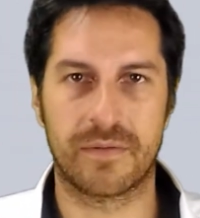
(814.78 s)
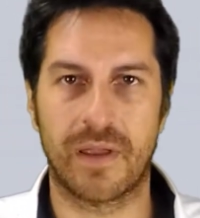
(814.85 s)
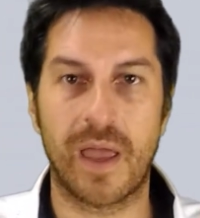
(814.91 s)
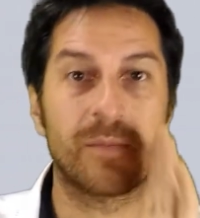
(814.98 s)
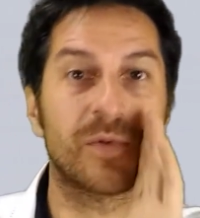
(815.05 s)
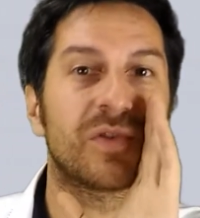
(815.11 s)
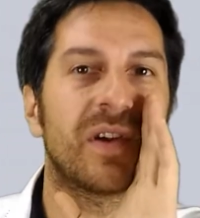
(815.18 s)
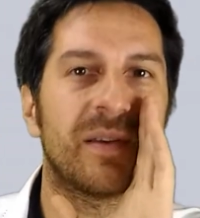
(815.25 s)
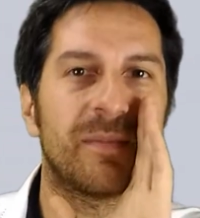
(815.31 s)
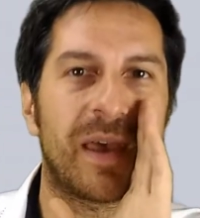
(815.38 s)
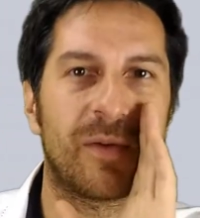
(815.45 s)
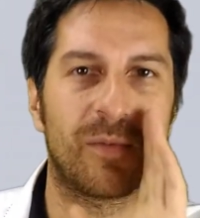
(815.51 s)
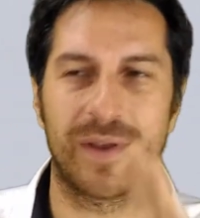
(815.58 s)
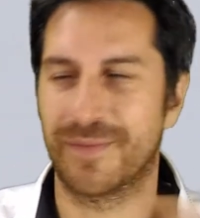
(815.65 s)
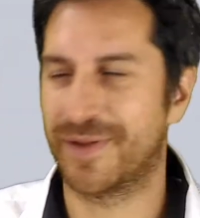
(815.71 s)
I'm straight,
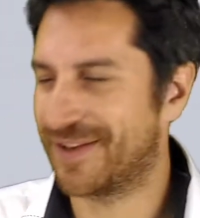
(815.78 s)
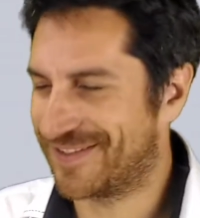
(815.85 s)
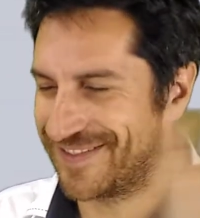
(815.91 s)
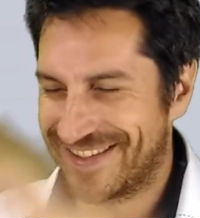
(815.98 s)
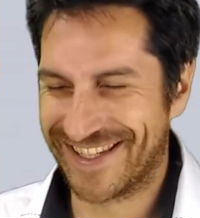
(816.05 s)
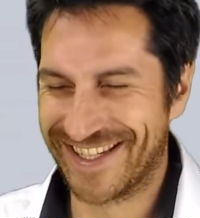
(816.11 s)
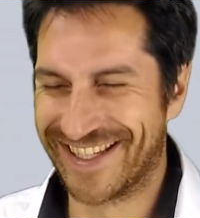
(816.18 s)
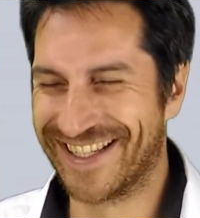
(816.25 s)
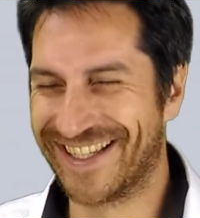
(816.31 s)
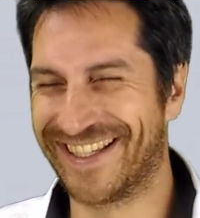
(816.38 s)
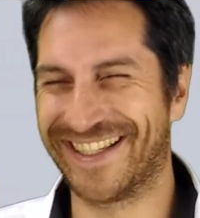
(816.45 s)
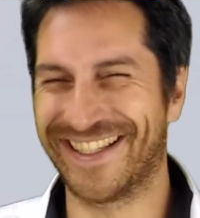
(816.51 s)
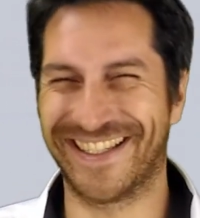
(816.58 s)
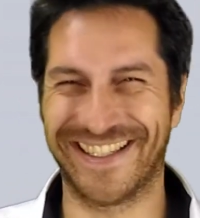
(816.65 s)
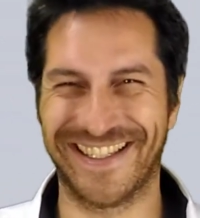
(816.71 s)
by the way,
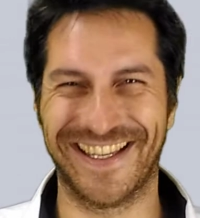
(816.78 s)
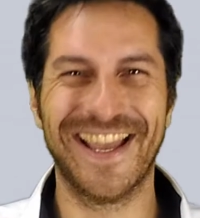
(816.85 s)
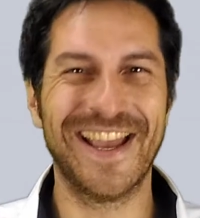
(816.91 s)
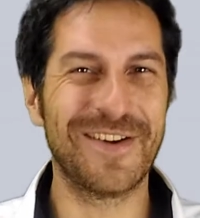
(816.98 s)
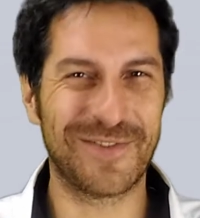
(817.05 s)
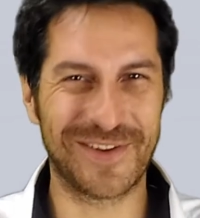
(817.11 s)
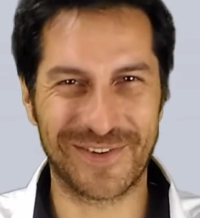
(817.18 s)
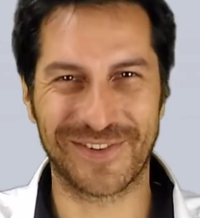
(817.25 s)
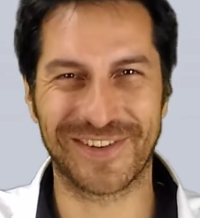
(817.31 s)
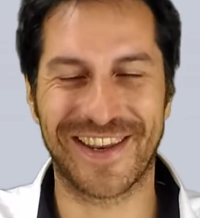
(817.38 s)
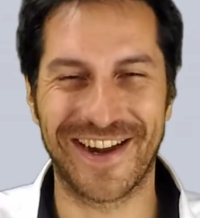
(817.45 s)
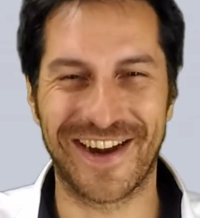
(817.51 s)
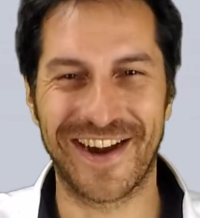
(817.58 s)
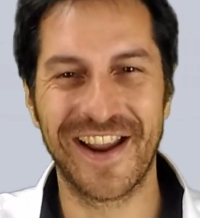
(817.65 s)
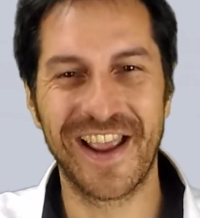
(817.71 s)
but we don't
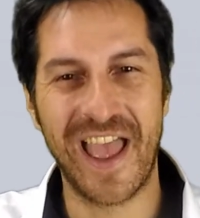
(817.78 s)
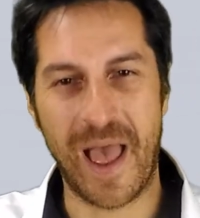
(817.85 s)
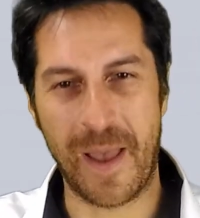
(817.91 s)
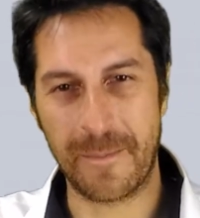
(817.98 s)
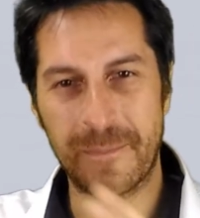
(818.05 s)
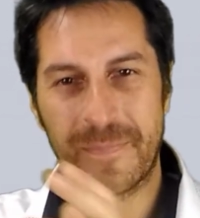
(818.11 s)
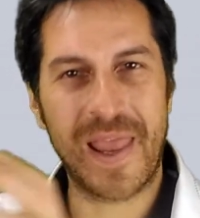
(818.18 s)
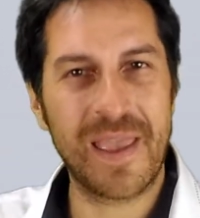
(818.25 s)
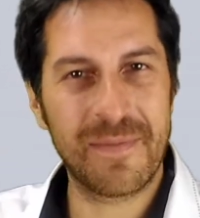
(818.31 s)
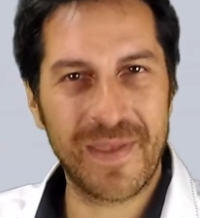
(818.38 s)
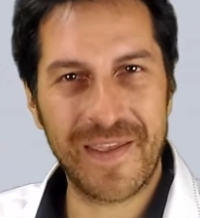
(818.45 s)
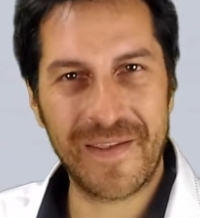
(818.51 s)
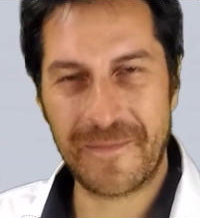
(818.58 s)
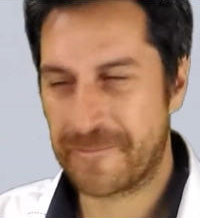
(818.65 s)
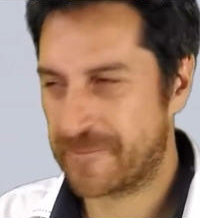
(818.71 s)
care. I'm
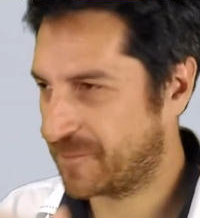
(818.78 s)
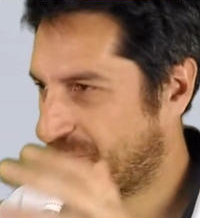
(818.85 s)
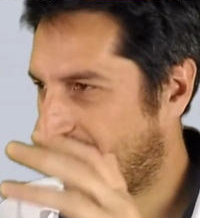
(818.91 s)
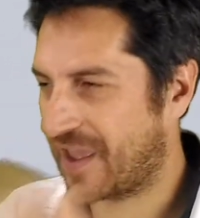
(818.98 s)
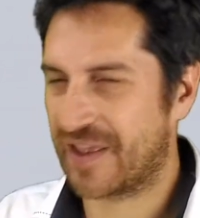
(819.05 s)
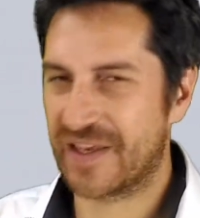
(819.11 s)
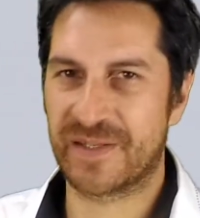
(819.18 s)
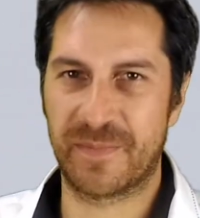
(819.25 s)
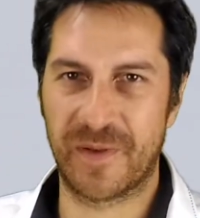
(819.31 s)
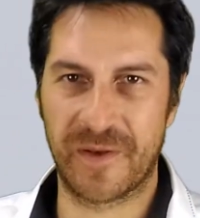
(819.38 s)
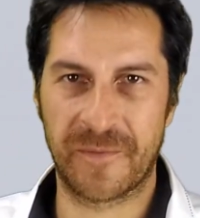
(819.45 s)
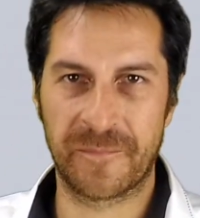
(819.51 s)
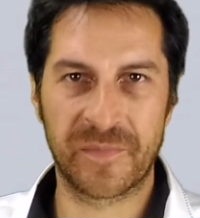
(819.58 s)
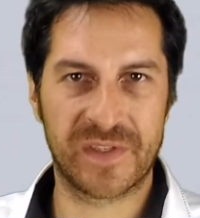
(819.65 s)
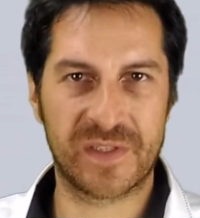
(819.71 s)
blaming my
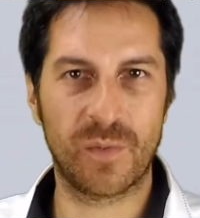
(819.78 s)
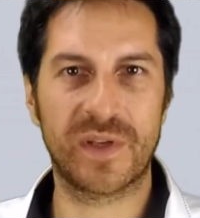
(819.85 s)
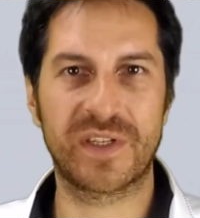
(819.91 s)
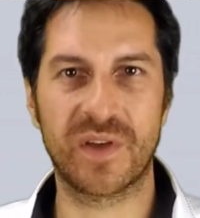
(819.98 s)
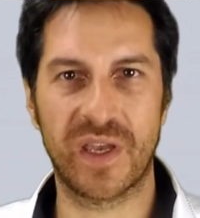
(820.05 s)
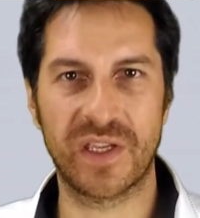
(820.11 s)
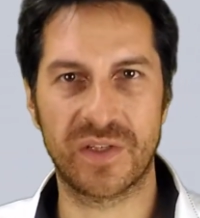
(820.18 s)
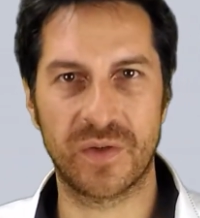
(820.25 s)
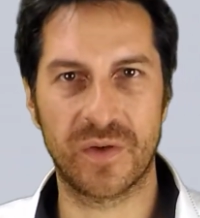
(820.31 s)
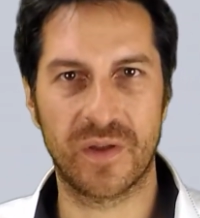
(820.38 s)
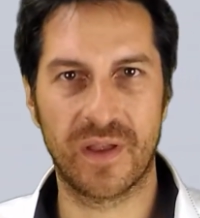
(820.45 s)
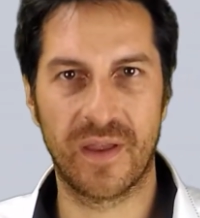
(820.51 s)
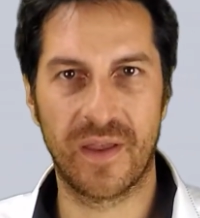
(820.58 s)
husband. So what do?